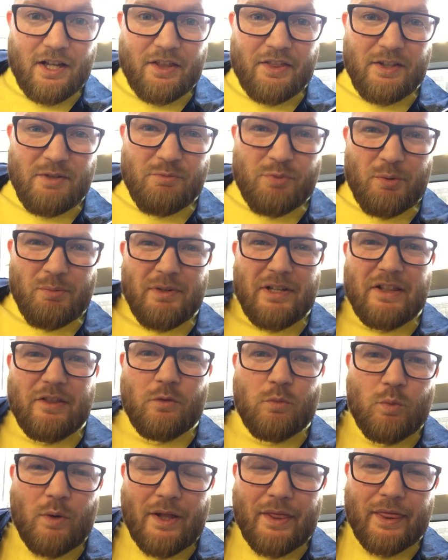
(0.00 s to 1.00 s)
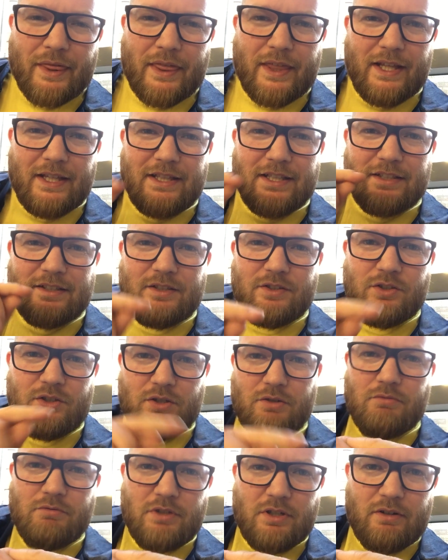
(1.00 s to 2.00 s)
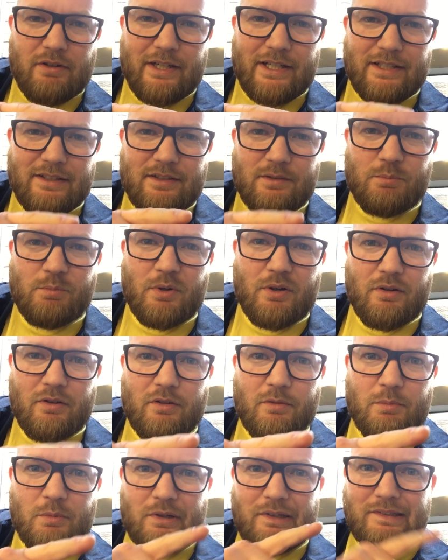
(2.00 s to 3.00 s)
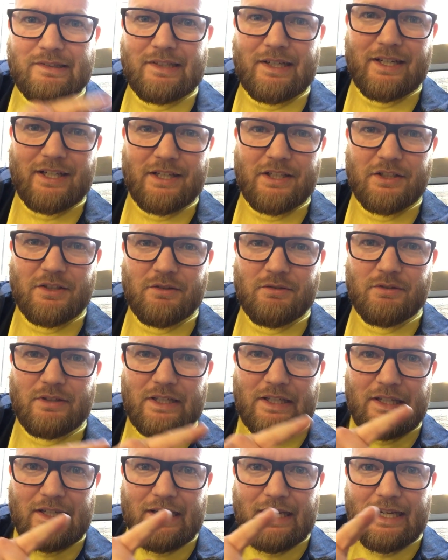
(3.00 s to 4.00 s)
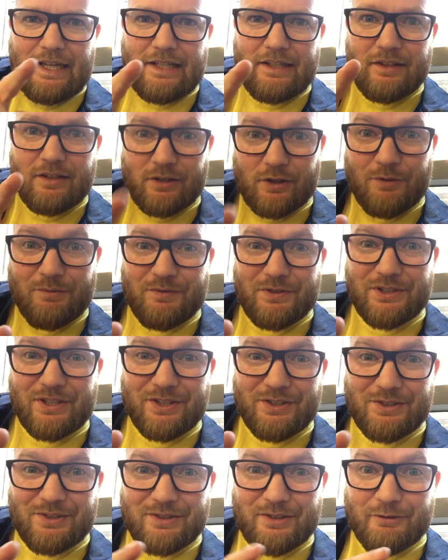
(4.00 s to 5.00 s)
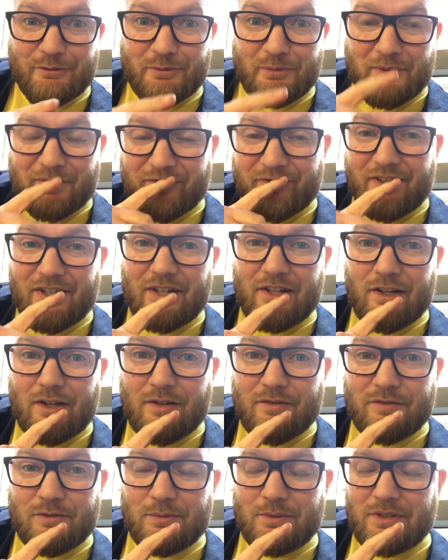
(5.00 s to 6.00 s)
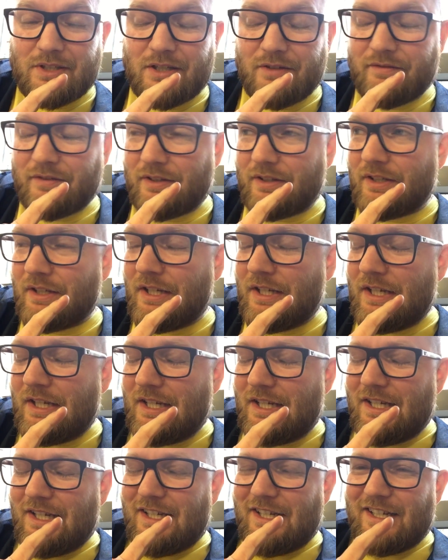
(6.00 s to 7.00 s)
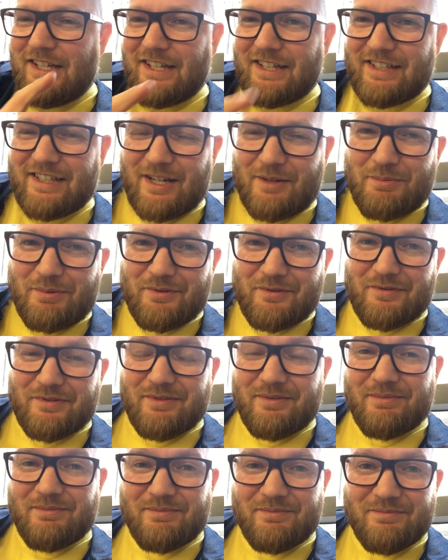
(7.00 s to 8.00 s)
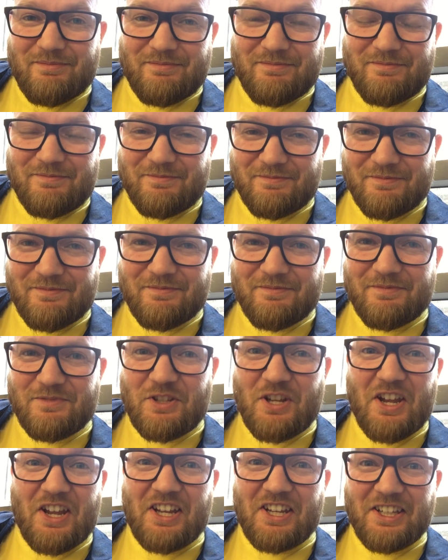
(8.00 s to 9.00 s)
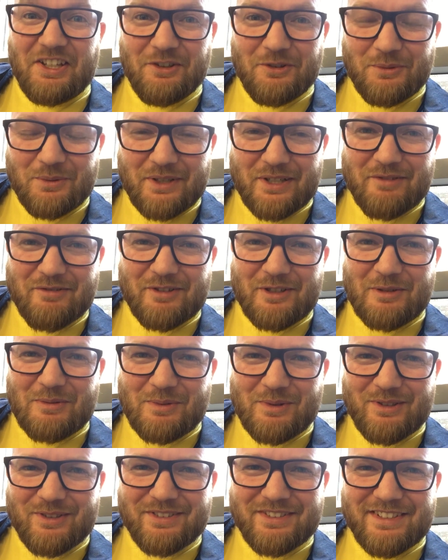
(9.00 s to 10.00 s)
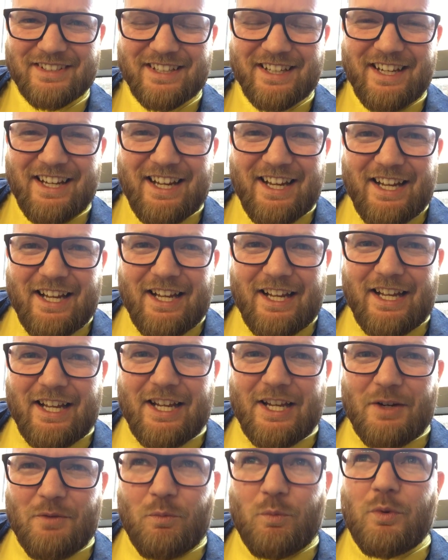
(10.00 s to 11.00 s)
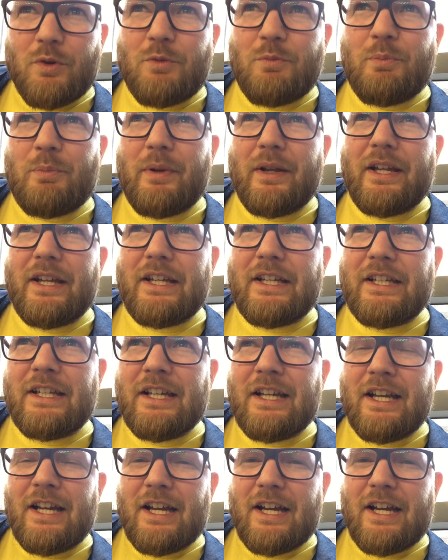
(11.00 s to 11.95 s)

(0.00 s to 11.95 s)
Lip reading: I think probably the one thing that does unite both my day at uni and the conversations over my friend afterwards over a cup of tea or whatever it was, would be